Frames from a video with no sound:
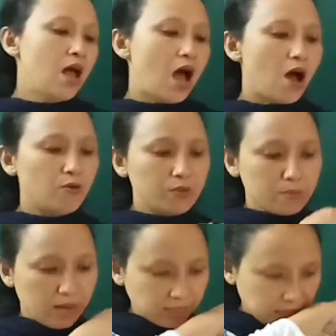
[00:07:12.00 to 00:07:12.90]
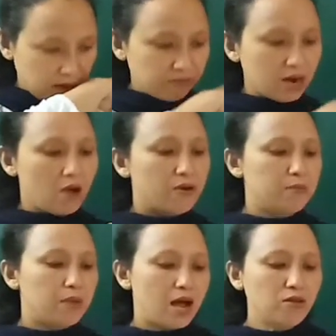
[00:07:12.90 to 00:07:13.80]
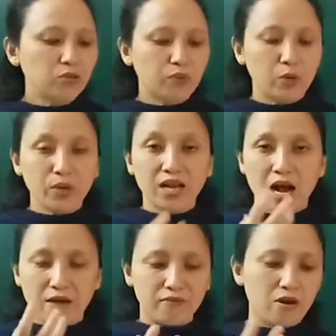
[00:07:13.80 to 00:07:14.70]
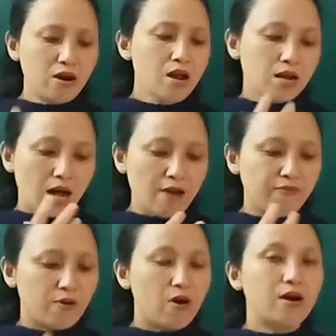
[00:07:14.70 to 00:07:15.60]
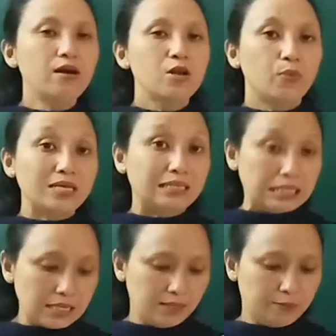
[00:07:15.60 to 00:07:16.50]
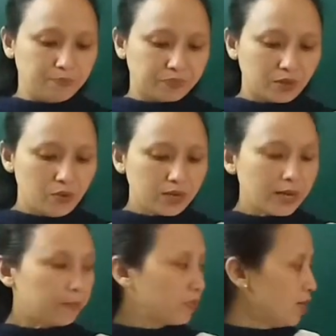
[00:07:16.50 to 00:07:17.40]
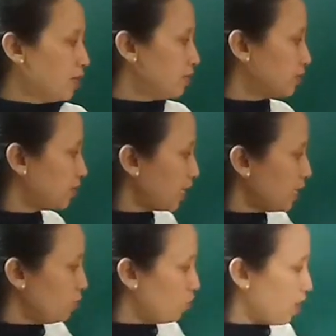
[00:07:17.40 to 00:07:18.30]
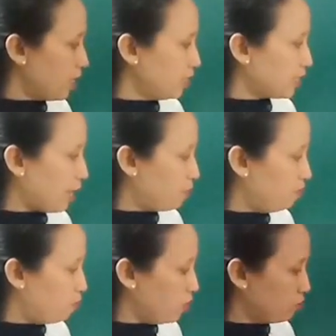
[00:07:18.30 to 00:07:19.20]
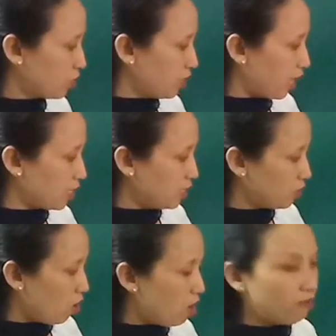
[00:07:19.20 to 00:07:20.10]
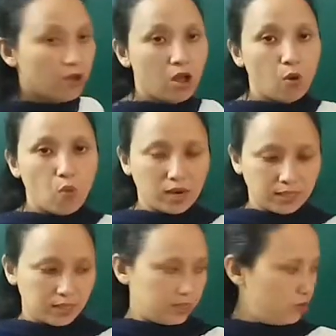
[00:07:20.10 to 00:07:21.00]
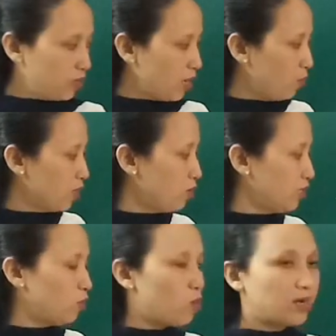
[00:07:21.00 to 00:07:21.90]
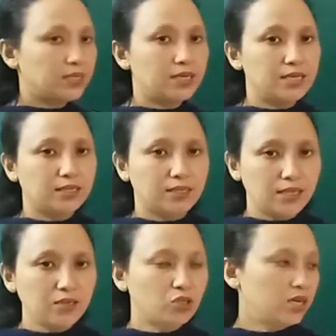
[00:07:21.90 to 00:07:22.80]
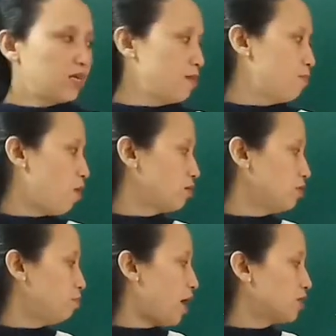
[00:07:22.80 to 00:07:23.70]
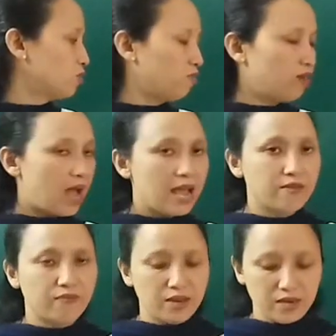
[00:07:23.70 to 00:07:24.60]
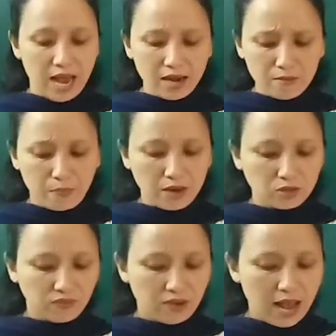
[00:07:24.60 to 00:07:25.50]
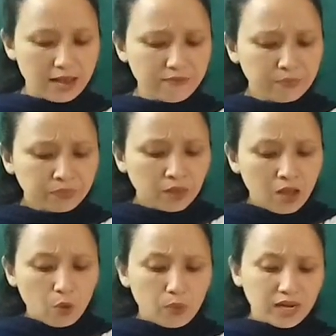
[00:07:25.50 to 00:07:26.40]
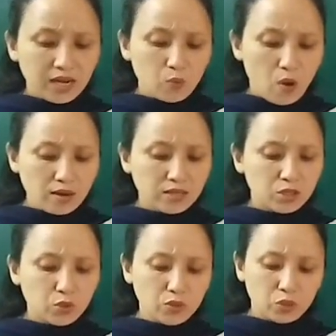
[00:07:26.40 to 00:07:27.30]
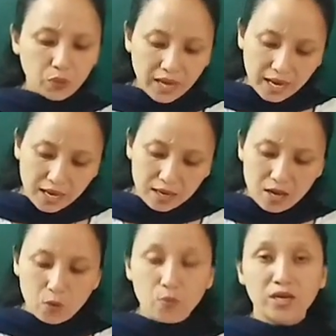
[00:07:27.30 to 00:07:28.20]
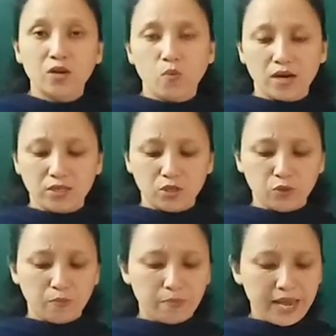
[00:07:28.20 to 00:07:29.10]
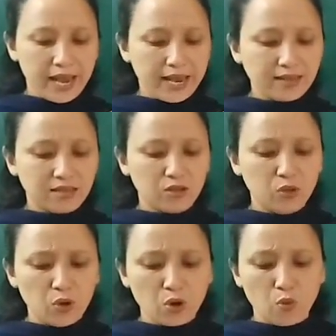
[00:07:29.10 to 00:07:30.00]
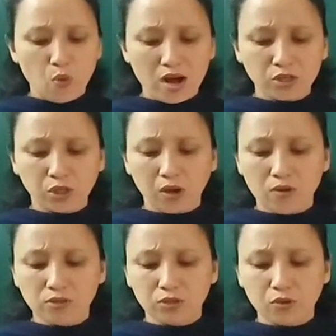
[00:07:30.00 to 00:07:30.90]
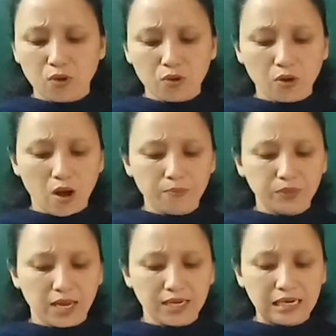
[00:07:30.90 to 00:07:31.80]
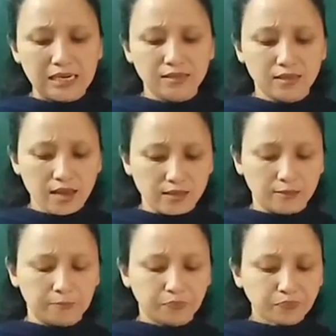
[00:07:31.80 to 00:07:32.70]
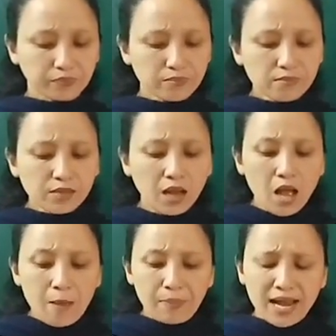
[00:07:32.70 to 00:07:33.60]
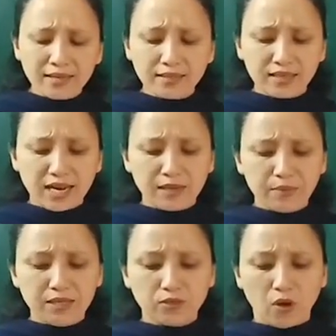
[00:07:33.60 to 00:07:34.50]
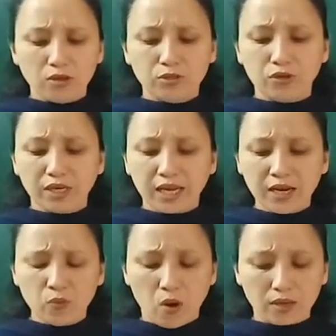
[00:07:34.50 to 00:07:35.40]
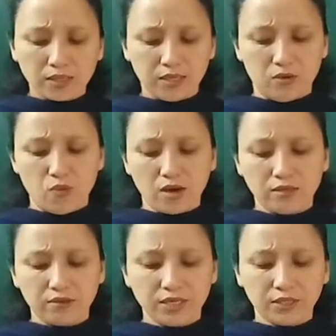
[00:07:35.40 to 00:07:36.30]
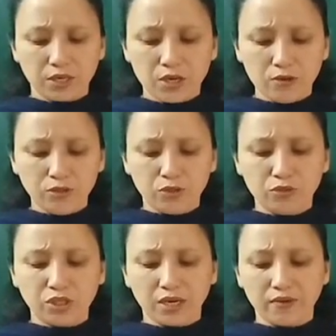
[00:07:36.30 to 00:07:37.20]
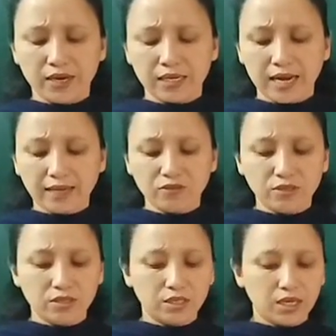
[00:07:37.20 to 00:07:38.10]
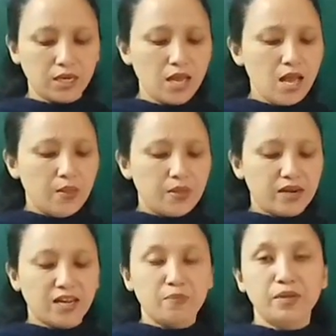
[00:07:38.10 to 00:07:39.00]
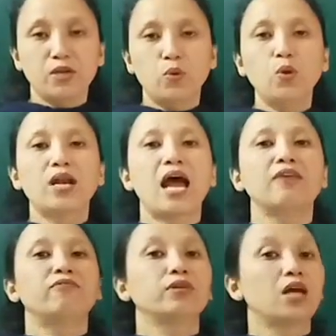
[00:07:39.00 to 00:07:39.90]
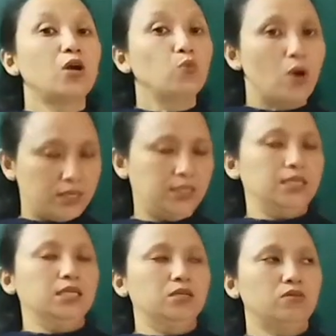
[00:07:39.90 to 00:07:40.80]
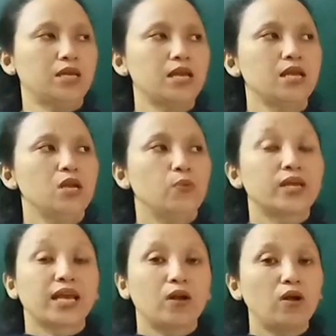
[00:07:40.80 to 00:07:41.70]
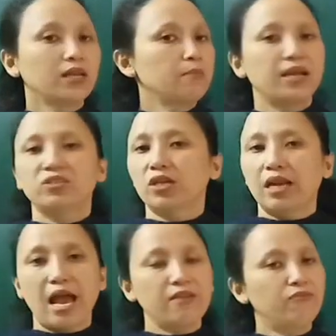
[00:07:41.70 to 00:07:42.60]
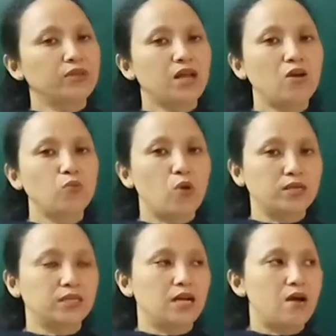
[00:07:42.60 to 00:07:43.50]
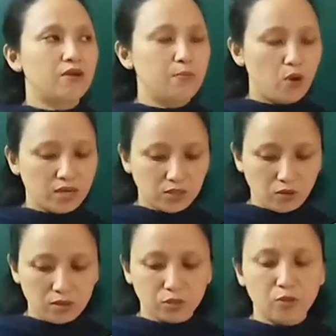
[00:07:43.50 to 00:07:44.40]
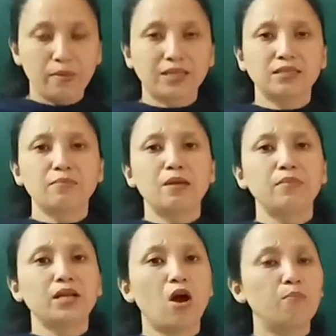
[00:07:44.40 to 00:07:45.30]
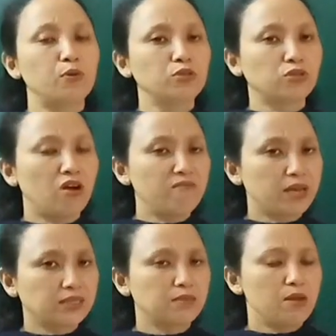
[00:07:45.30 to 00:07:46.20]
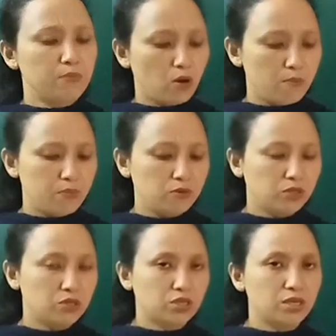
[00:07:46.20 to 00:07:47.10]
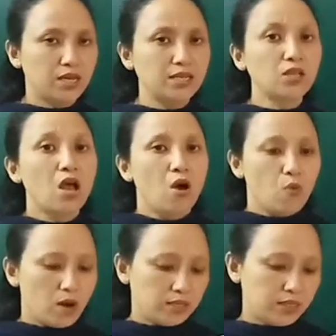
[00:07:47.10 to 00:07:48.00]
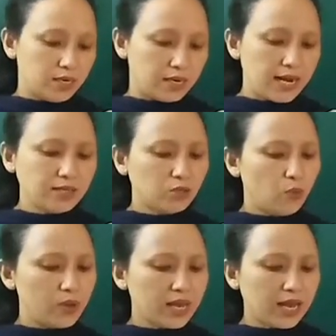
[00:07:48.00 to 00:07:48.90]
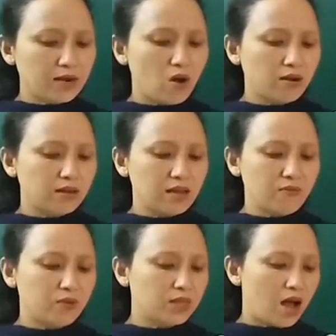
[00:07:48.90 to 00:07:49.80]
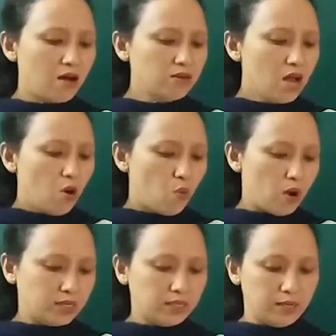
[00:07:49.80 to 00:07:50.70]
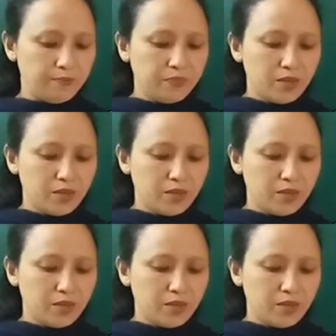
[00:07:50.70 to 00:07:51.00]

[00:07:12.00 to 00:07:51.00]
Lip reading: how we must cover our mouths when we cough or we sneeze, okay? The second one, type of pollution, that is of water, okay? We know that water is such an important part of life, inherent part of life. We need water to drink, we need water to bathe, cook, wash clothes, grow crops and clean things. Plants and animals also need water. Water is used to generate electricity. There can be no life without water. Okay, we cannot imagine life without water. Our body is also maximally composed of, maximum composition is water, right? So we cannot live without water.